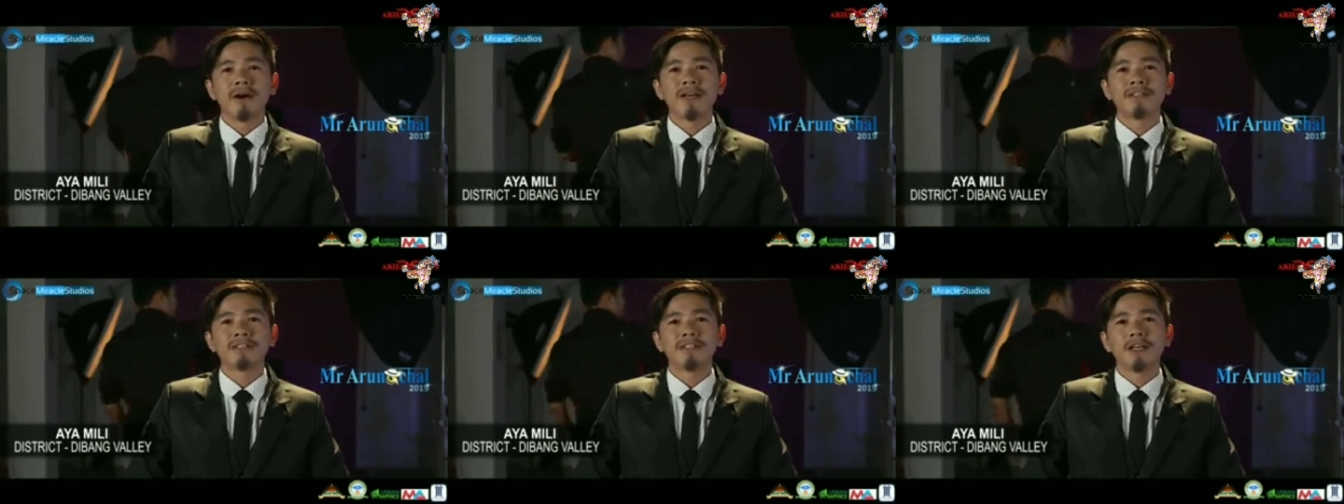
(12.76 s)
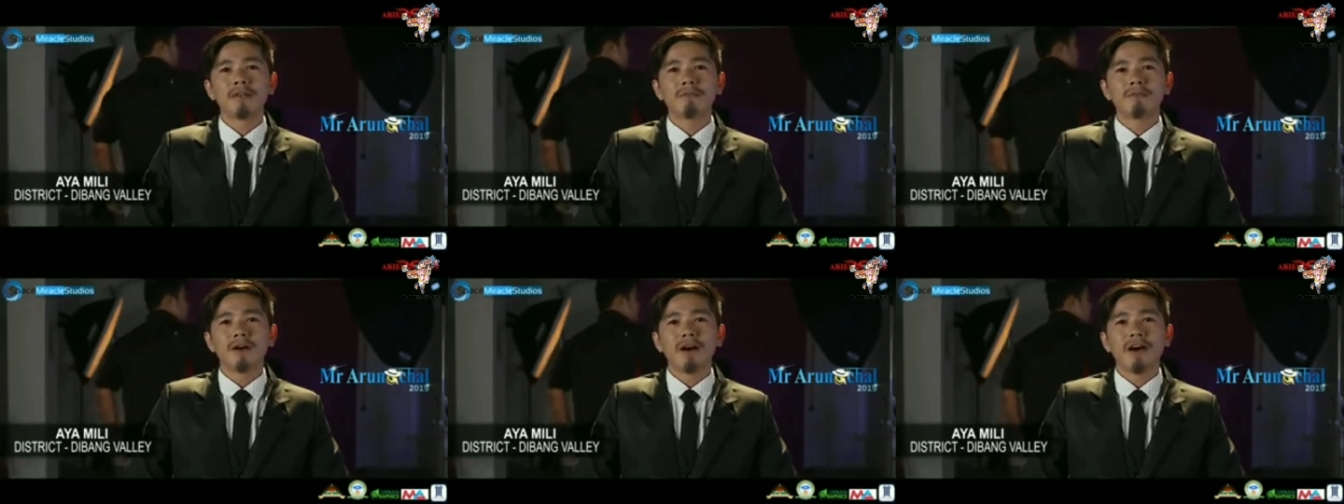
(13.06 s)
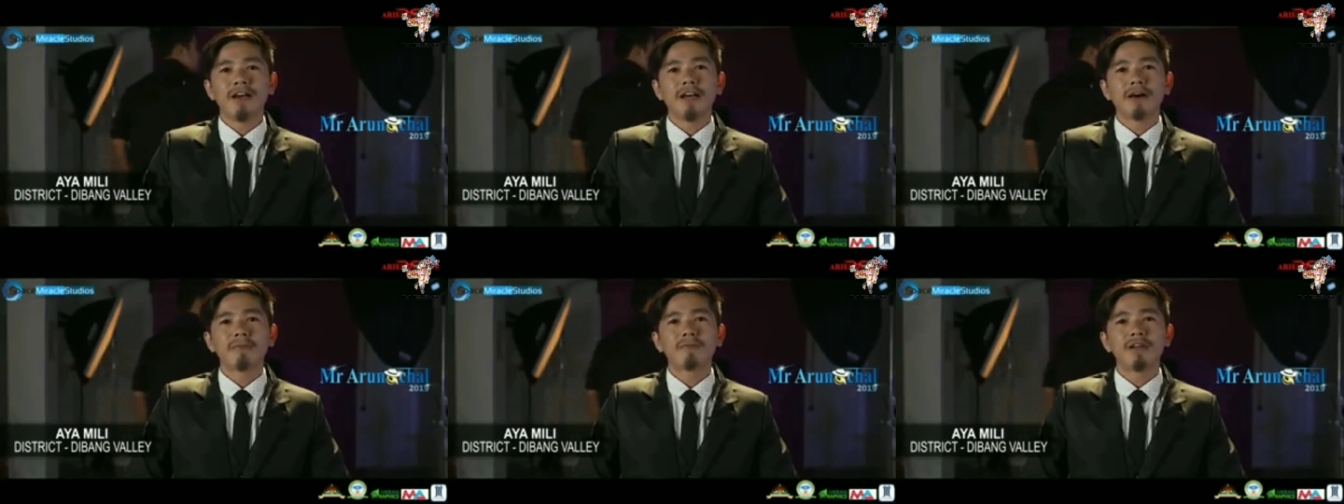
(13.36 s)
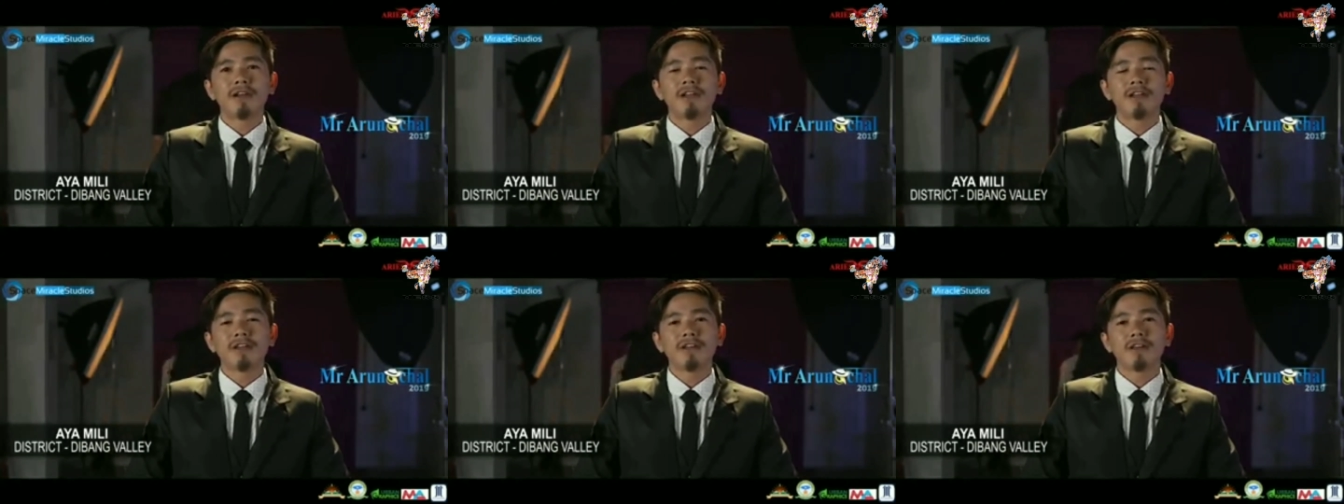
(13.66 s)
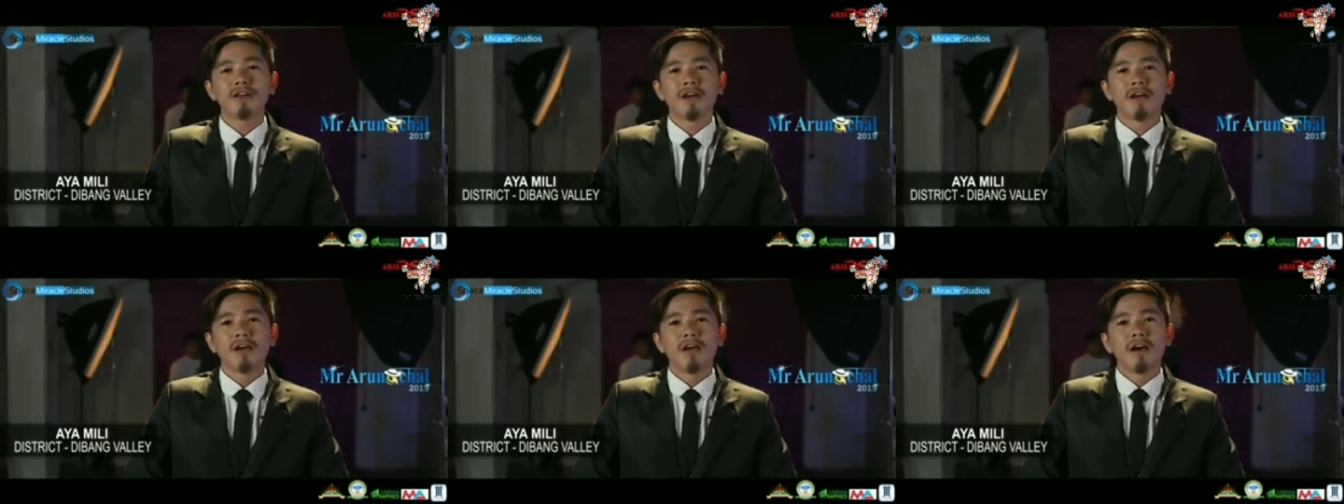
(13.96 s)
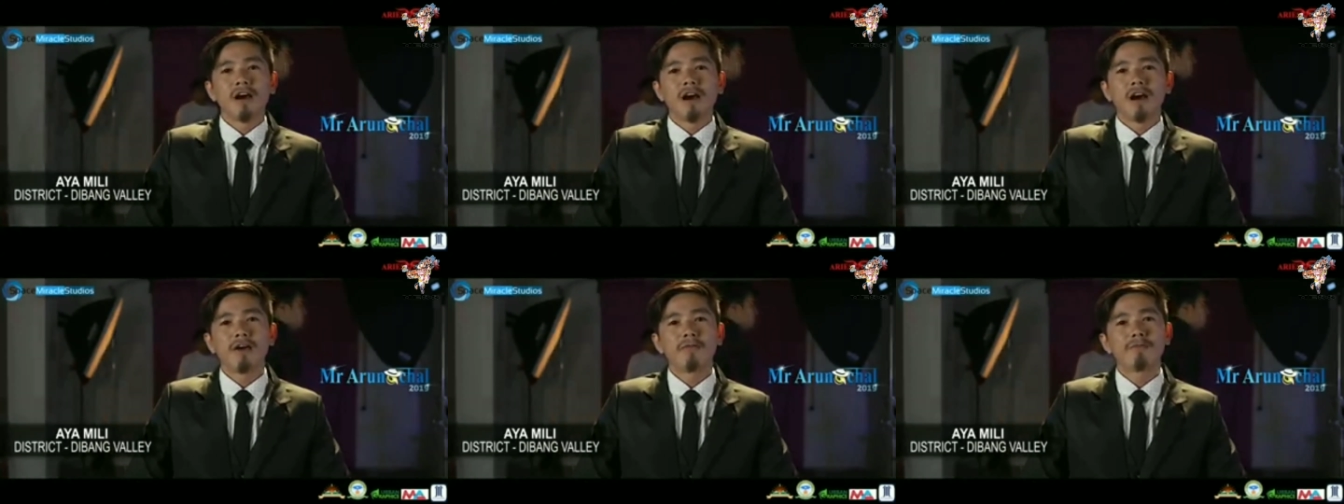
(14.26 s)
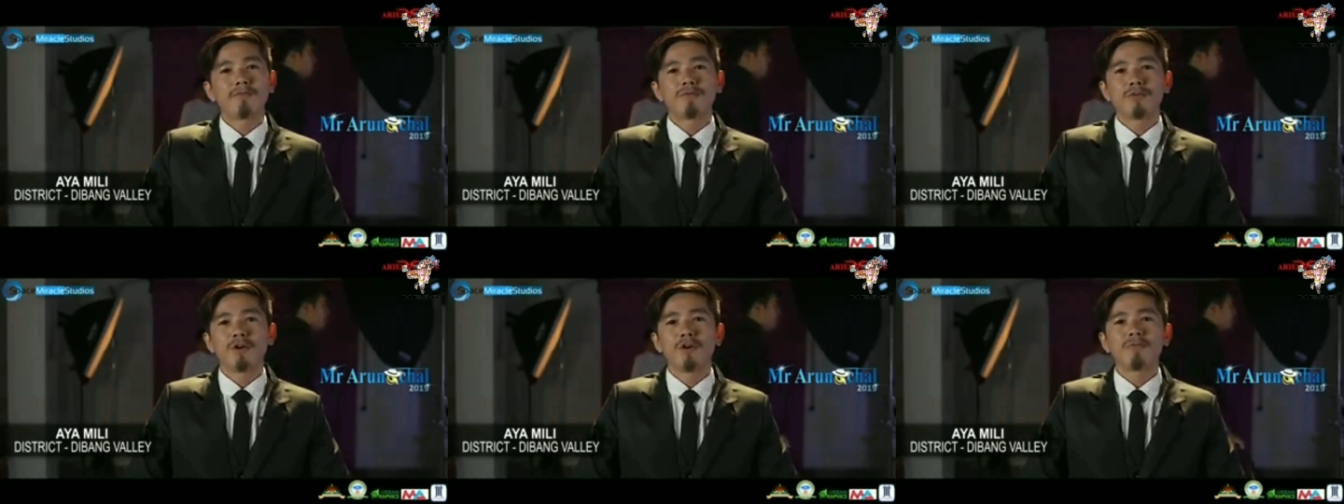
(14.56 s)
myself I am Eli.
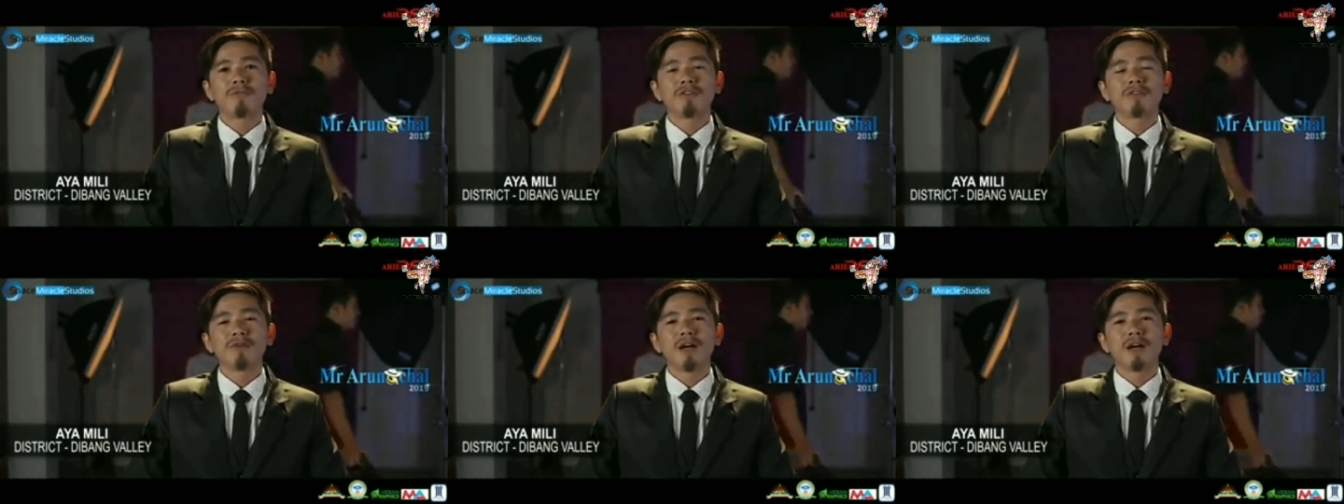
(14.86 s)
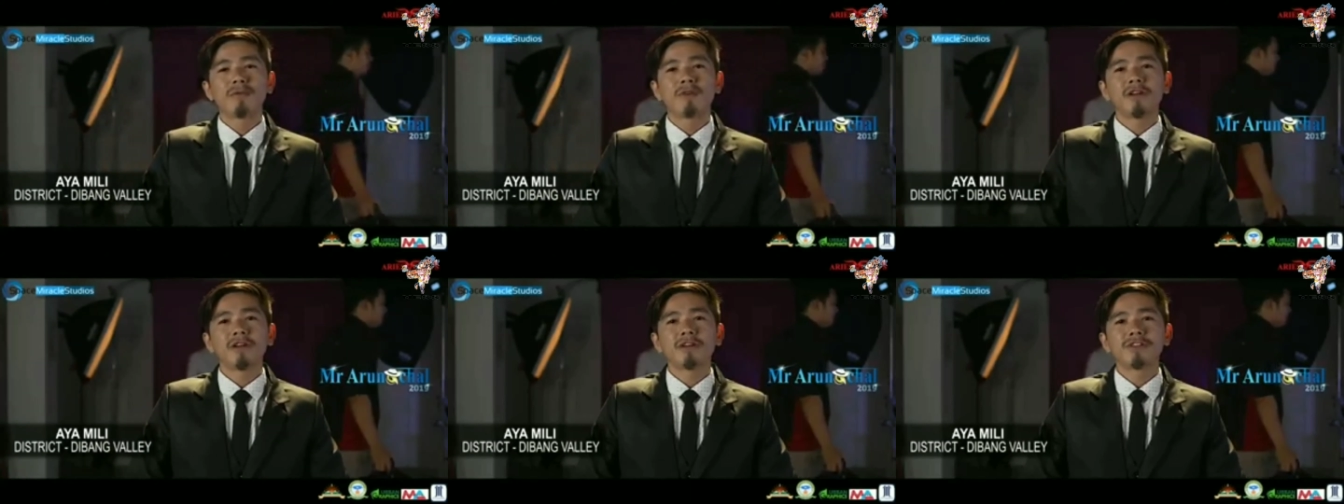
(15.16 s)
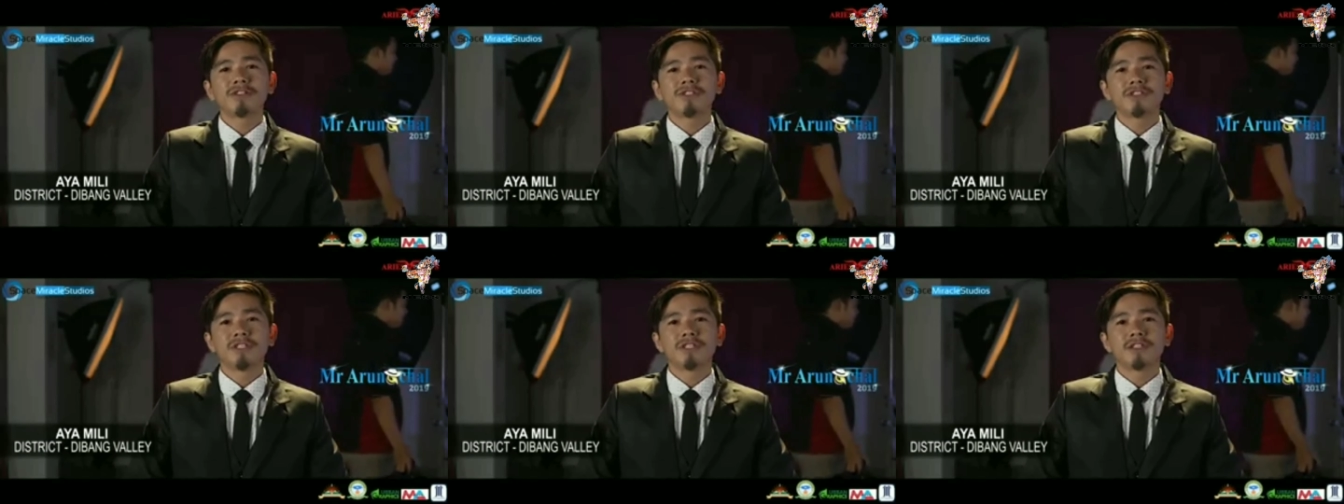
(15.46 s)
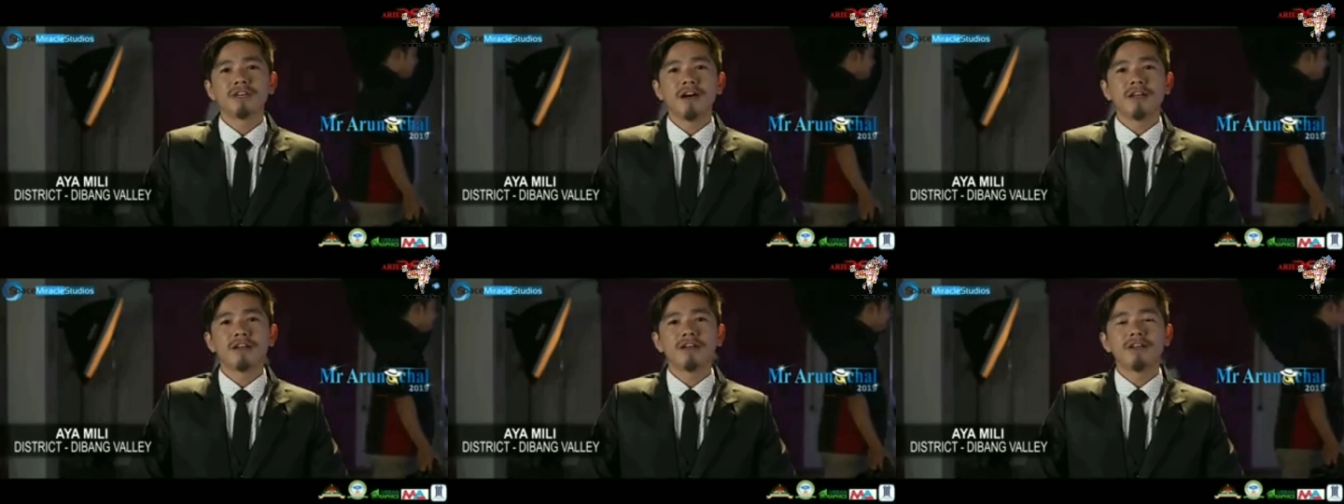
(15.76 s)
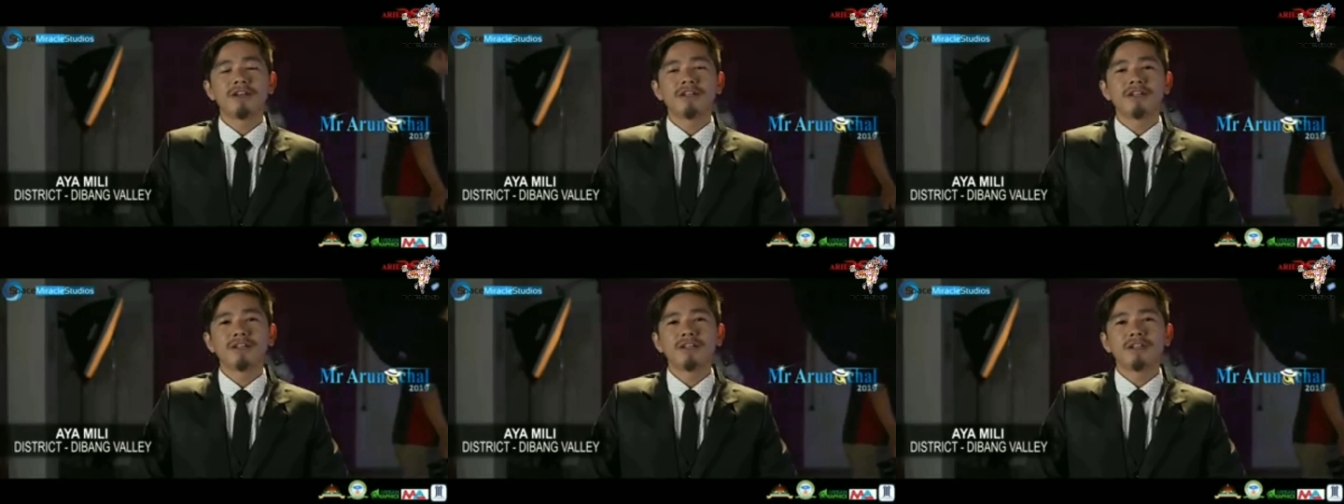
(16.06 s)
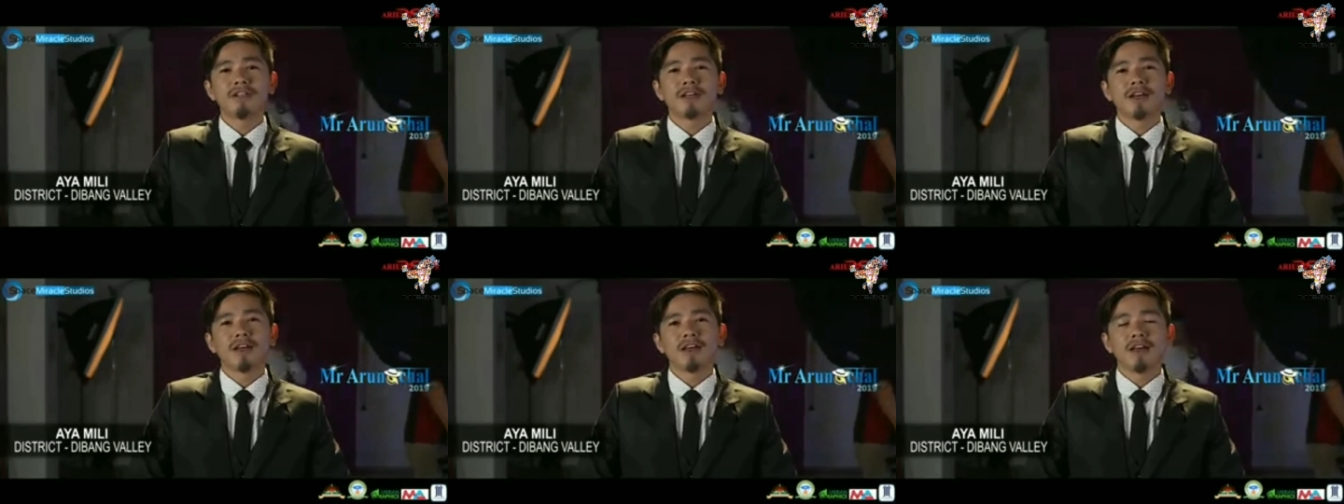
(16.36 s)
I'm from Dibang Valley district, Aneni,